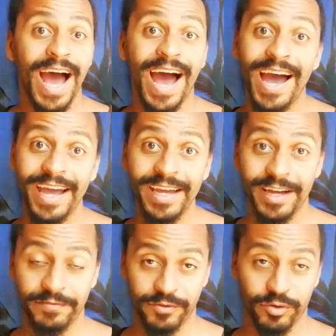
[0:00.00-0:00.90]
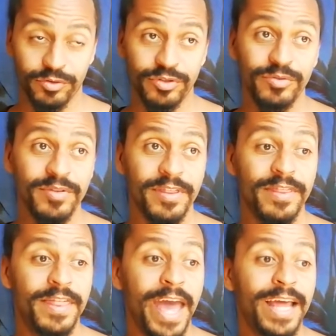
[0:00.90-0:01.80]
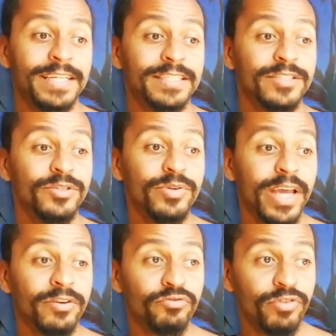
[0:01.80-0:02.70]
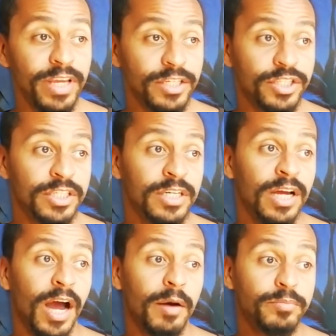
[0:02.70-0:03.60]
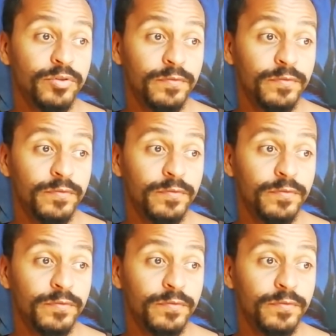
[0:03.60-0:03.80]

have told you that you can reach up to